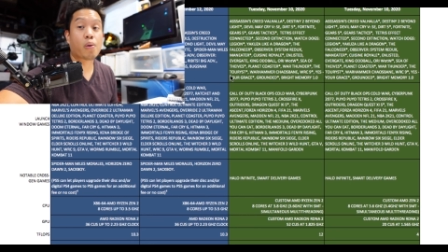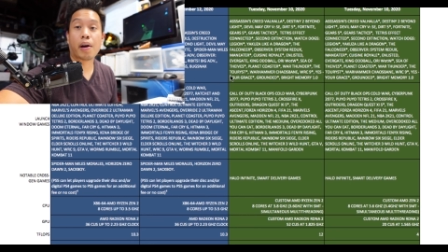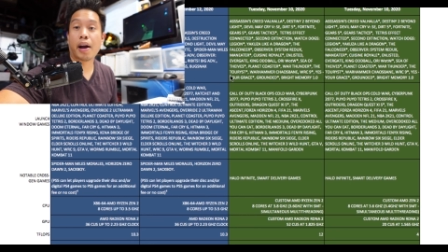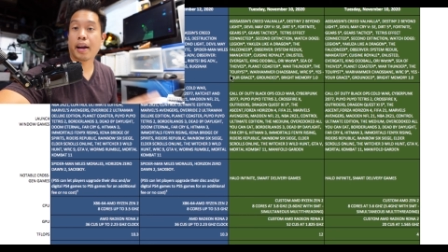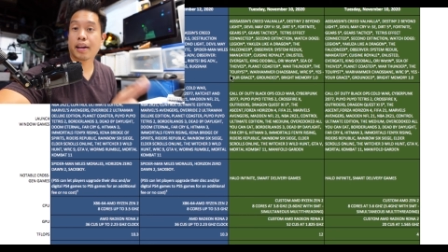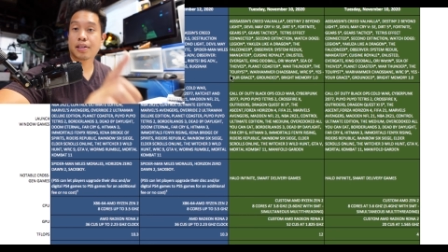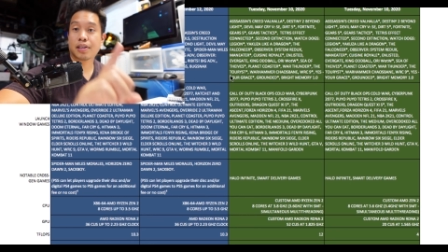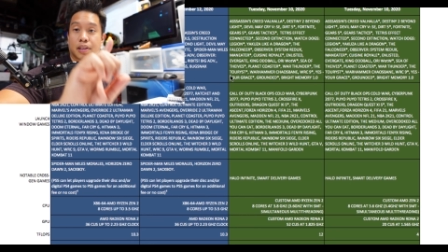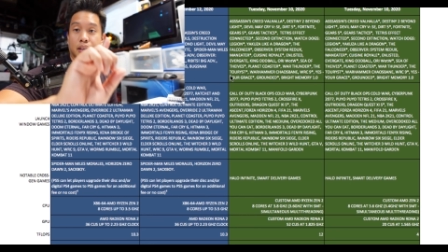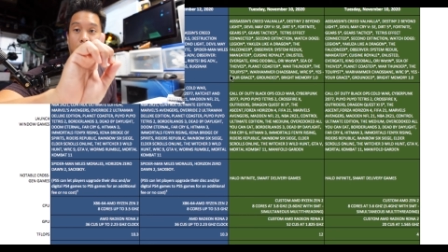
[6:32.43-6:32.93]

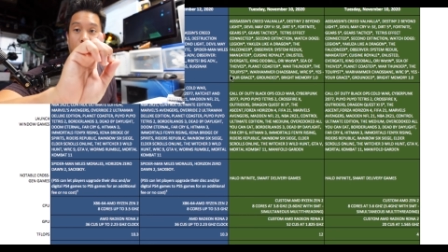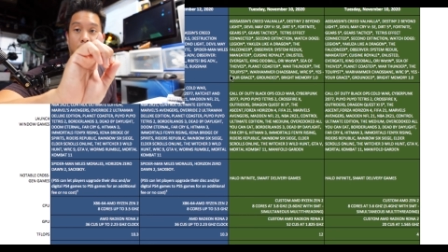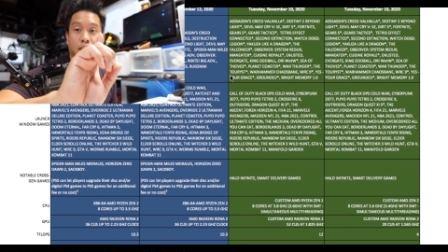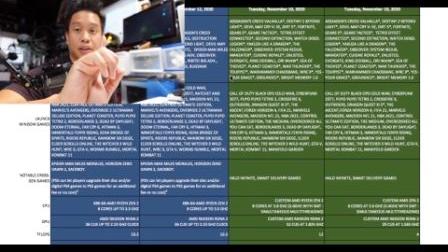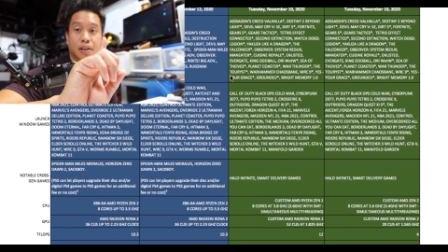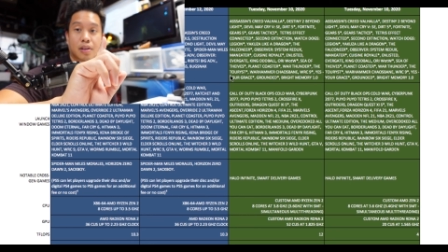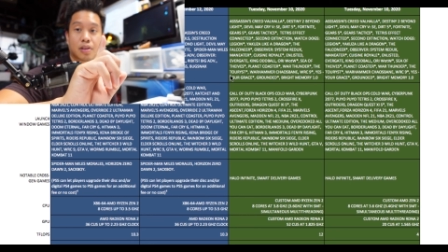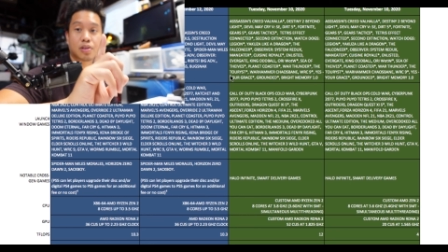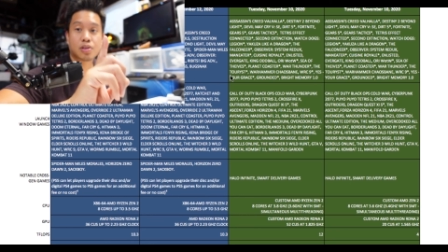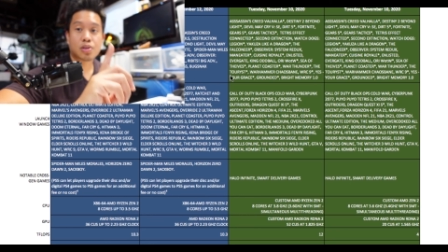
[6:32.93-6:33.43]
Actually,
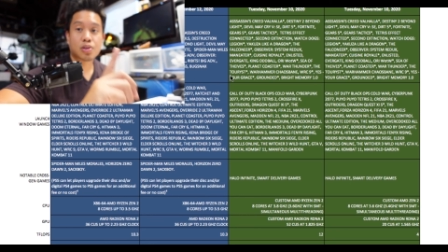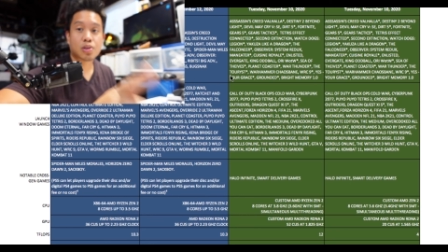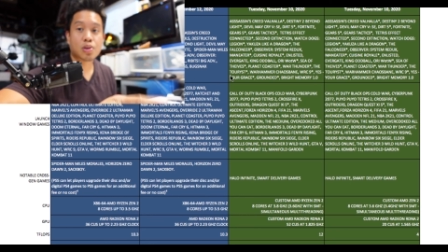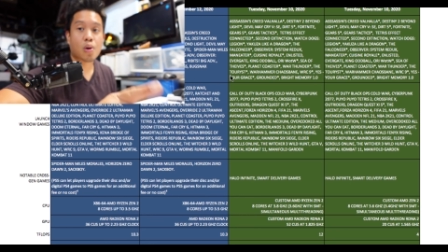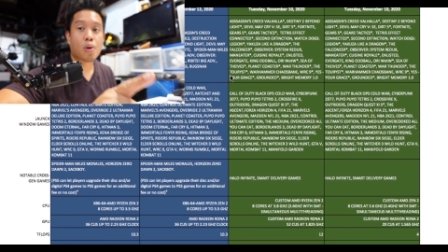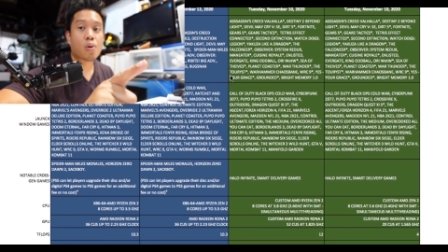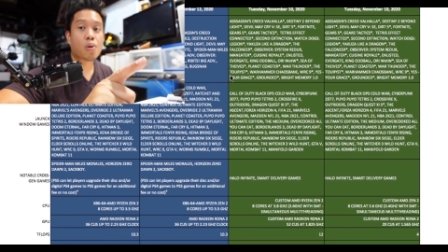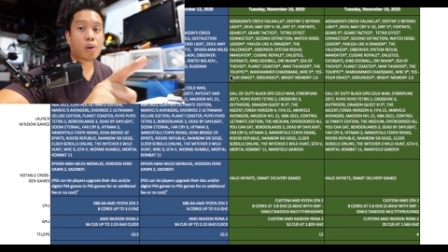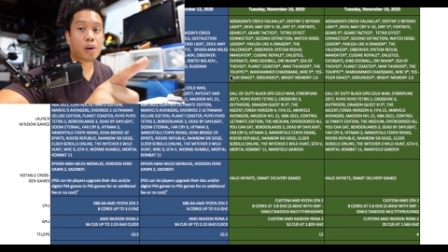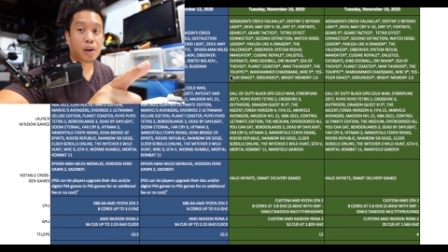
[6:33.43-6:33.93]

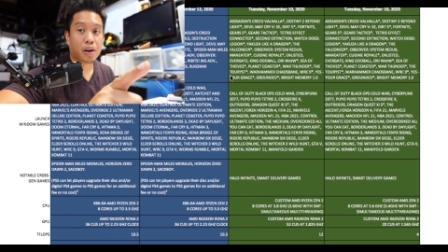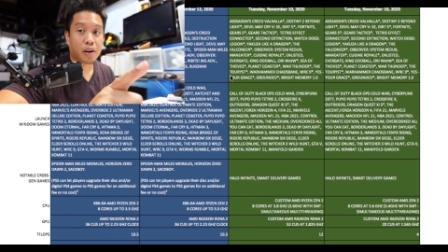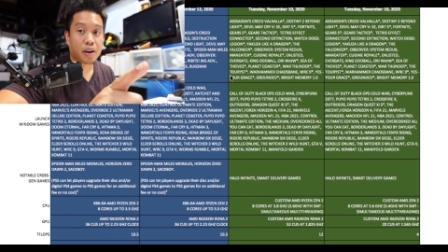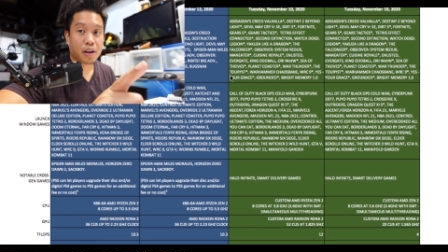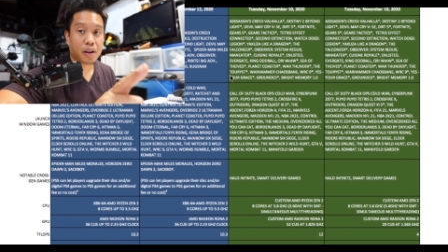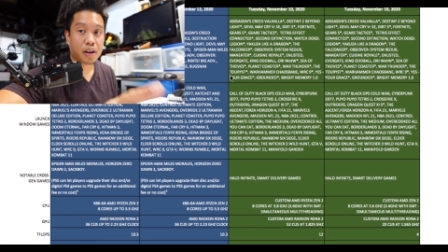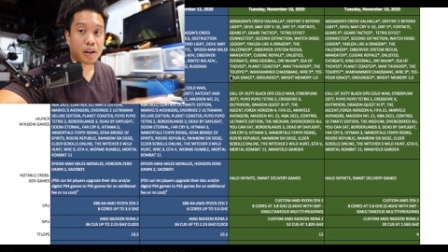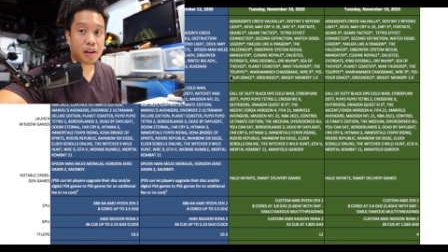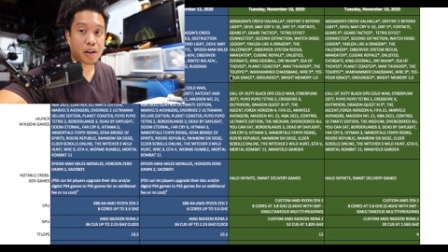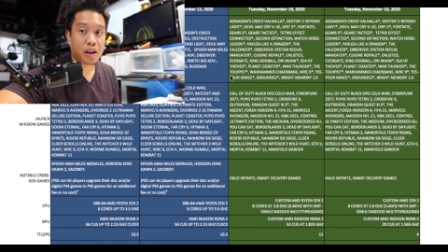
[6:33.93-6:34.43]

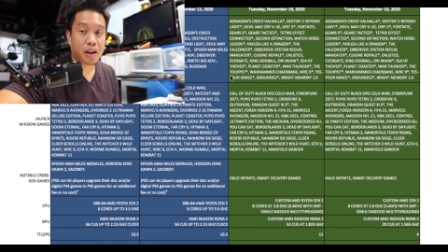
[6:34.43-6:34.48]
Scorn,